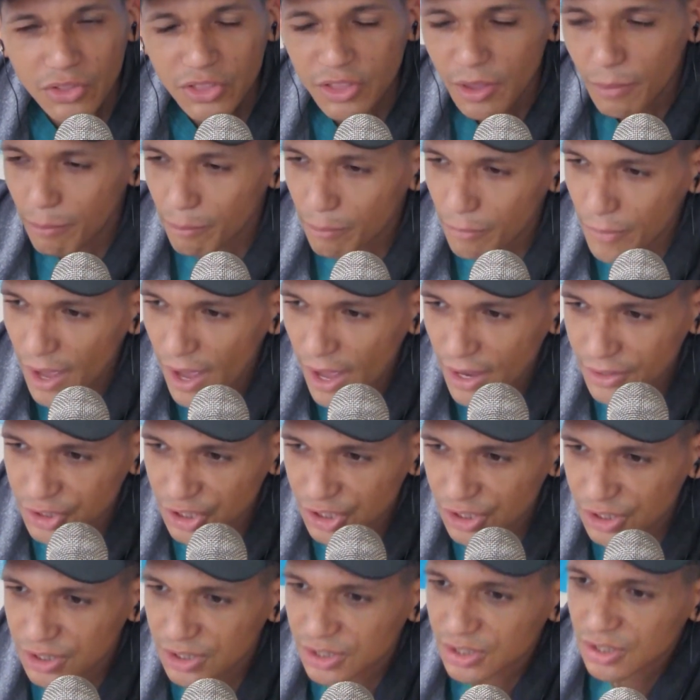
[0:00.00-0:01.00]
The
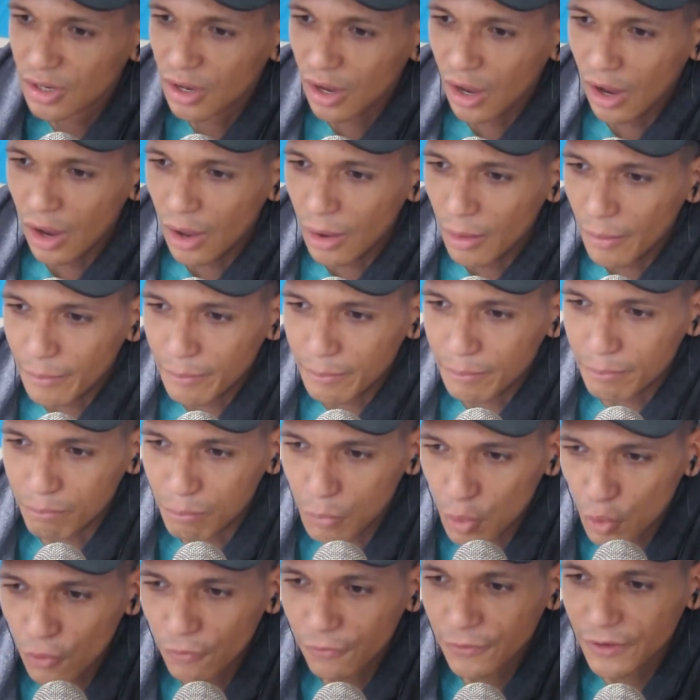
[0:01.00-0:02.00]
Magix
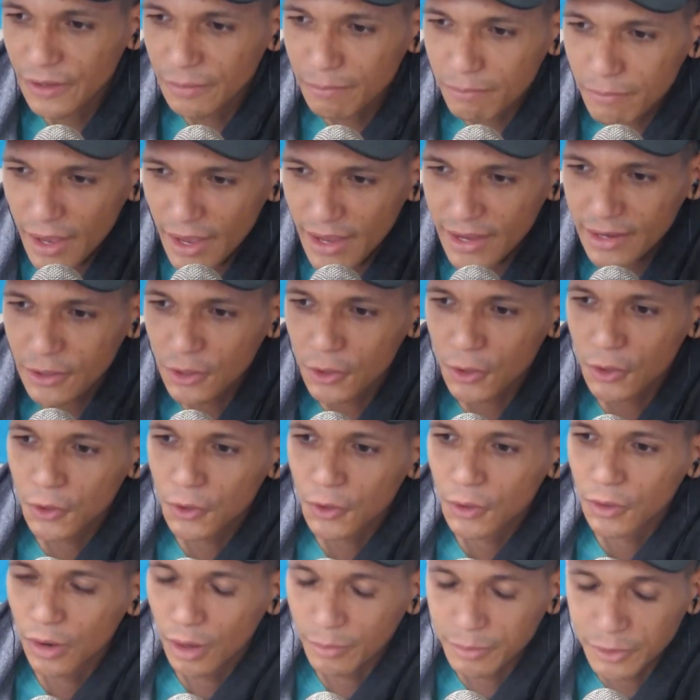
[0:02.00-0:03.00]
Movie
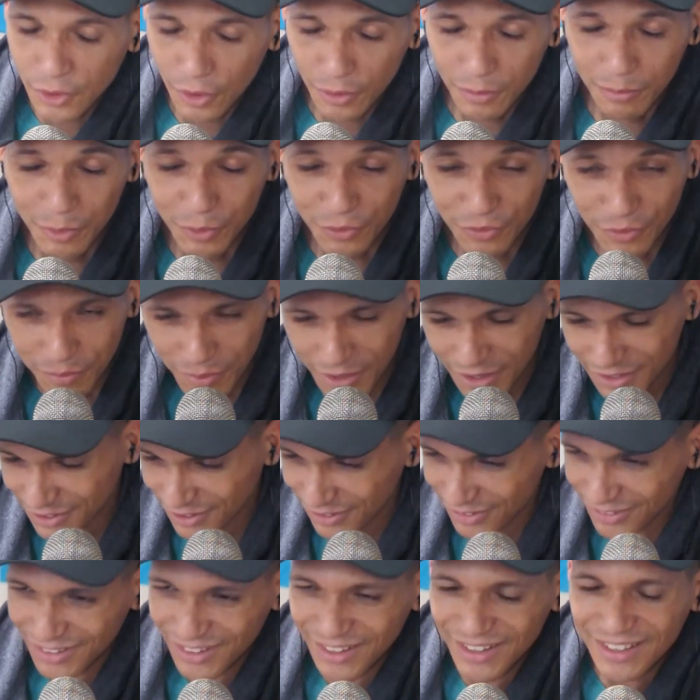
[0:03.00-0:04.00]
Maker.
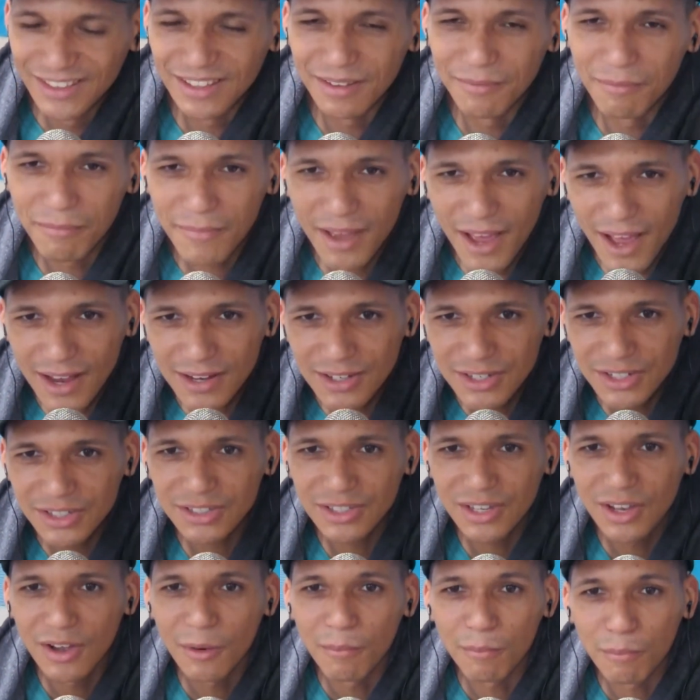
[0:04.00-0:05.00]
The
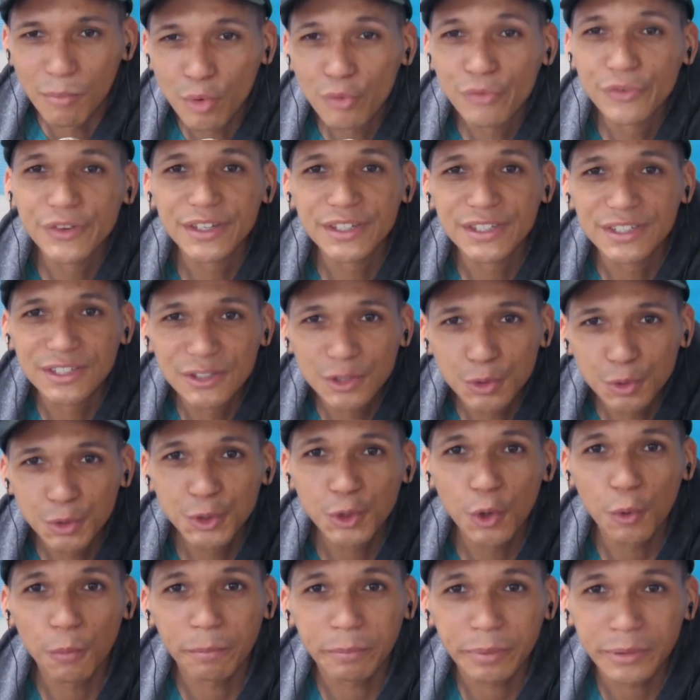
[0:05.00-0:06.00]
Magix Movie
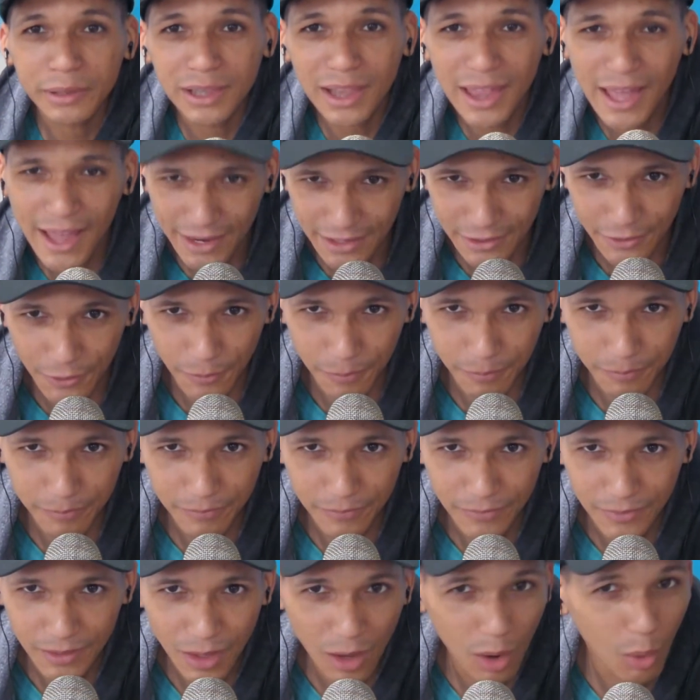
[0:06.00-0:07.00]
Studio Platinum
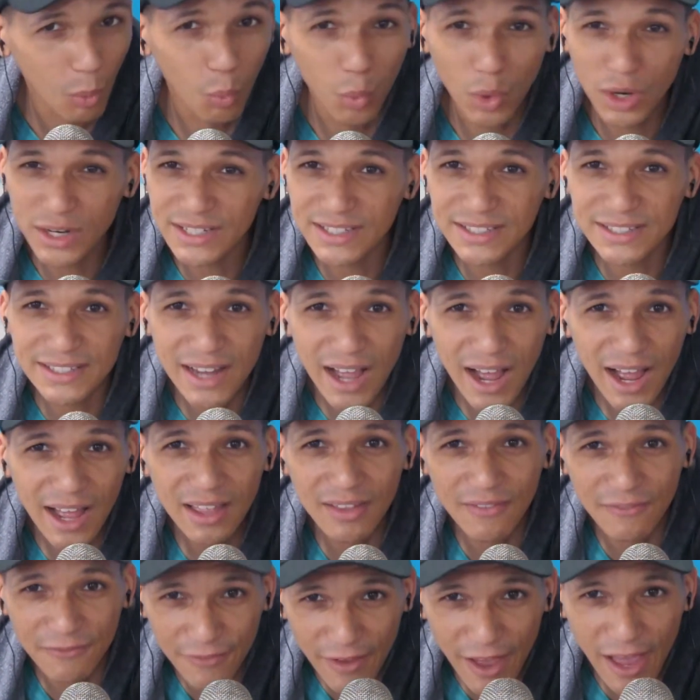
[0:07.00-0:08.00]
was
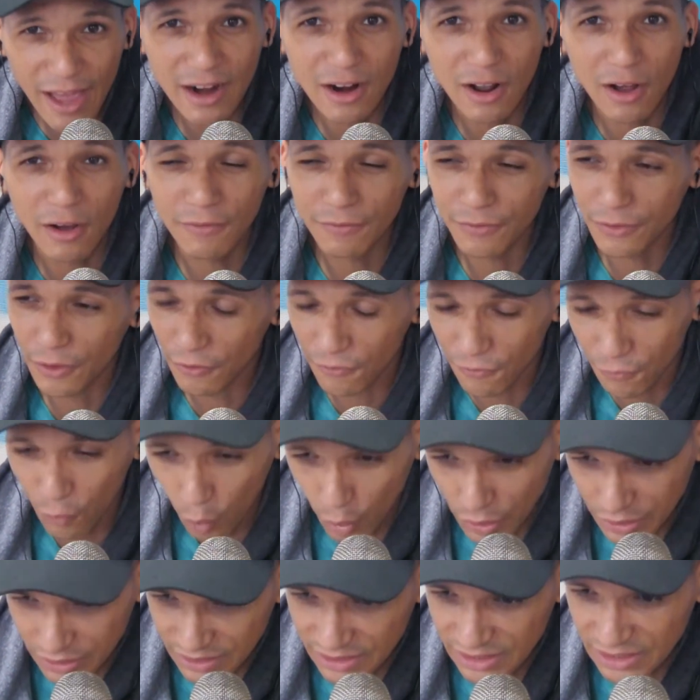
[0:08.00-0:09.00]
not that of the
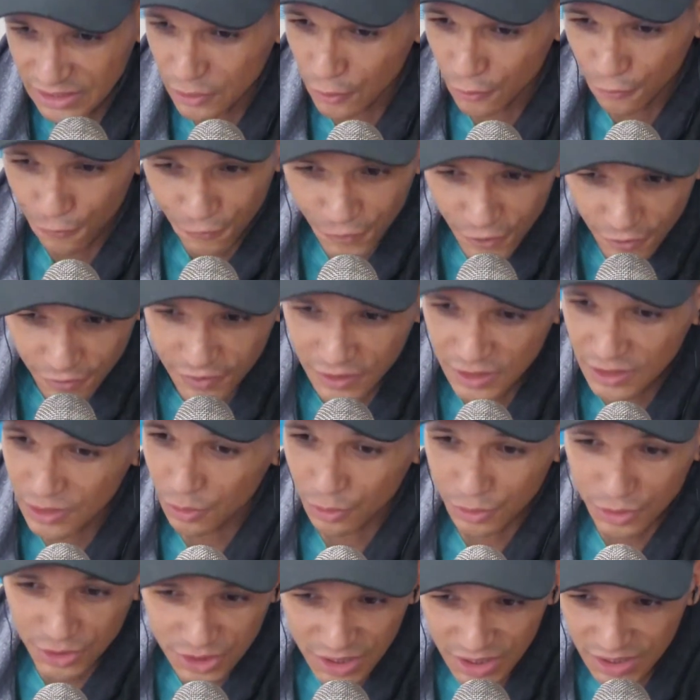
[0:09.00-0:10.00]
14 or 15
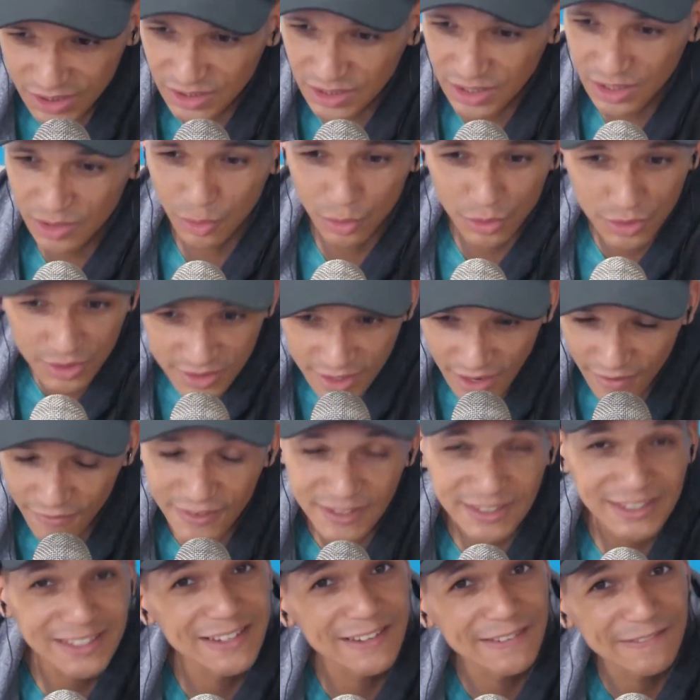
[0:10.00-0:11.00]
or 16 or
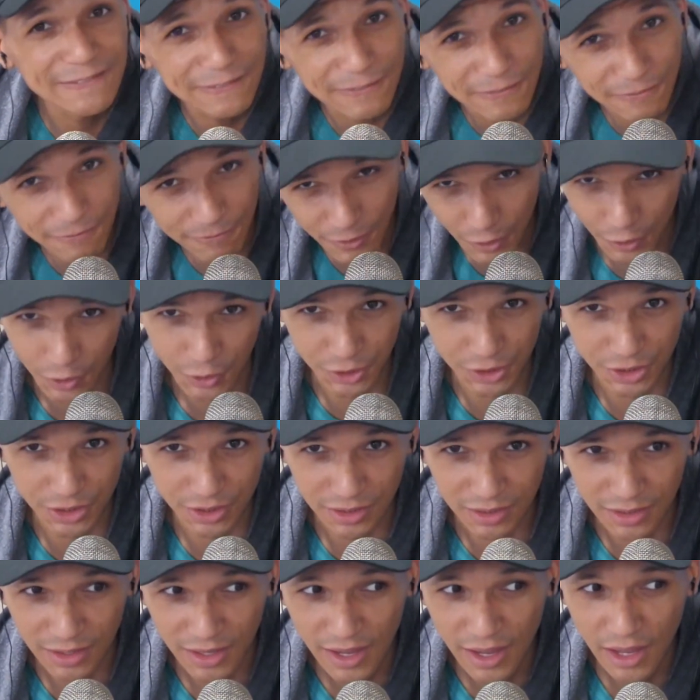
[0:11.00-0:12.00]
17th
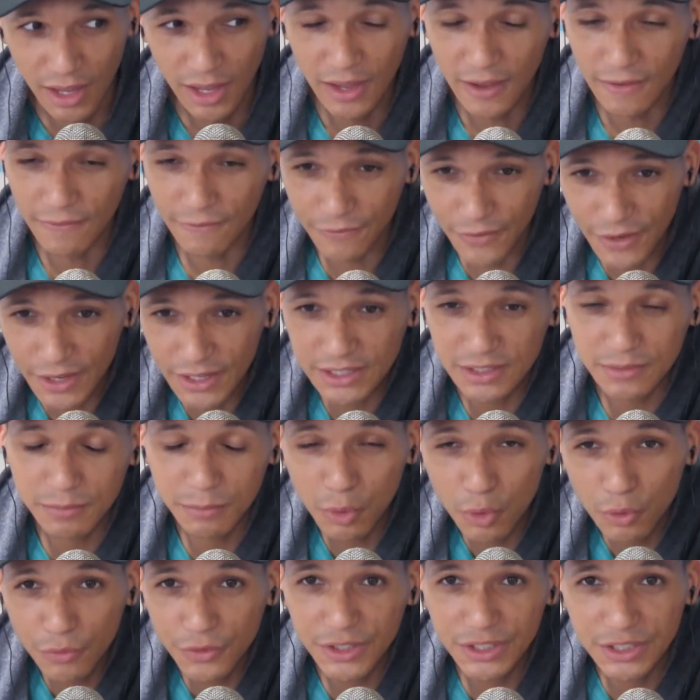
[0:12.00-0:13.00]
version. This
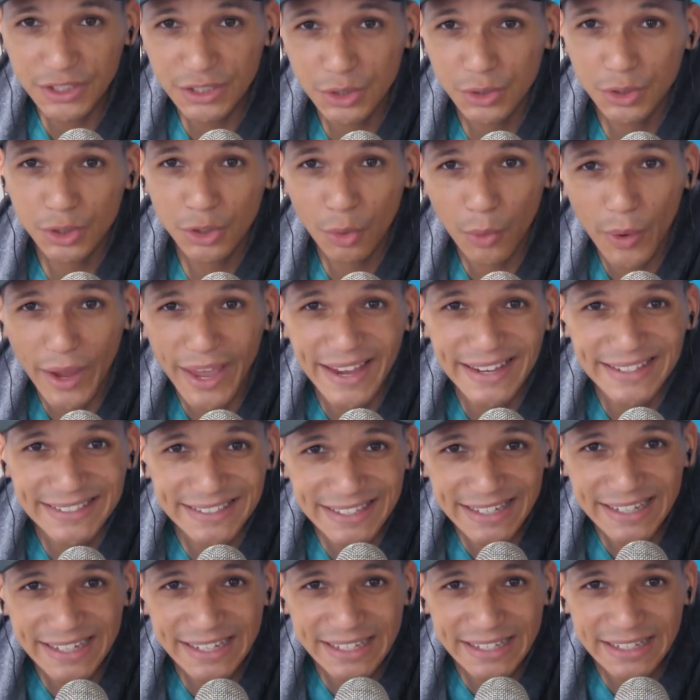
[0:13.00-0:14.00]
Movie Studio
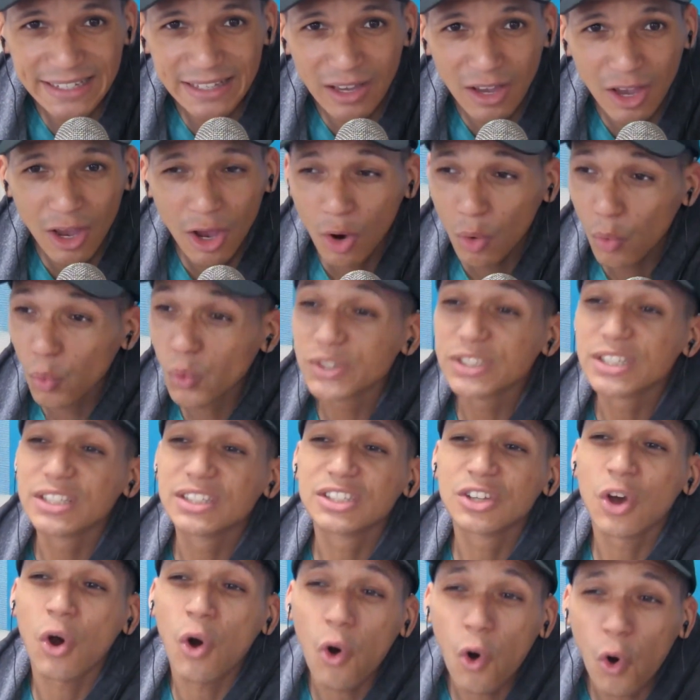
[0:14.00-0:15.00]
18 was a
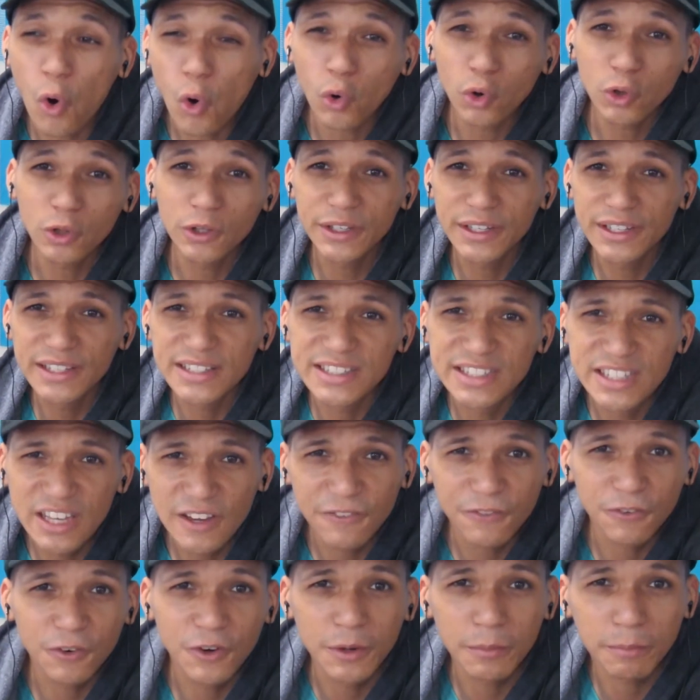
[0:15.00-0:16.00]
totally
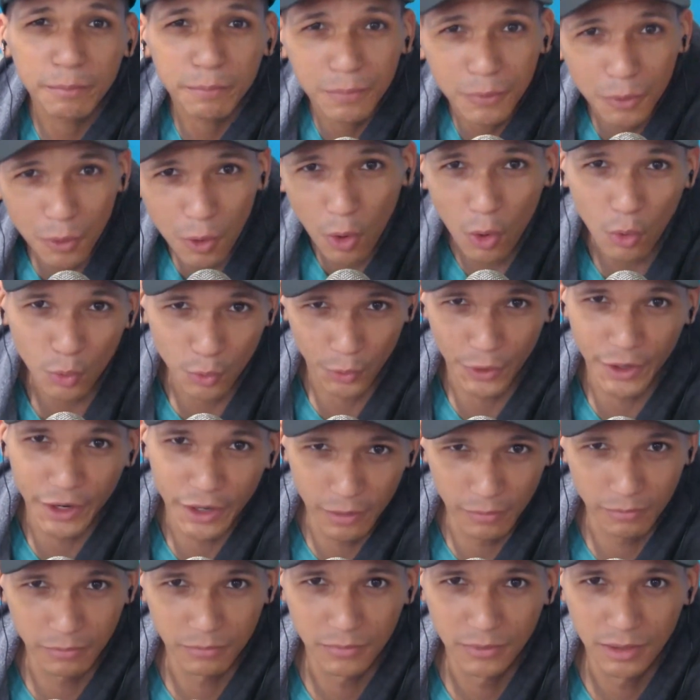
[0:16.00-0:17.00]
different program.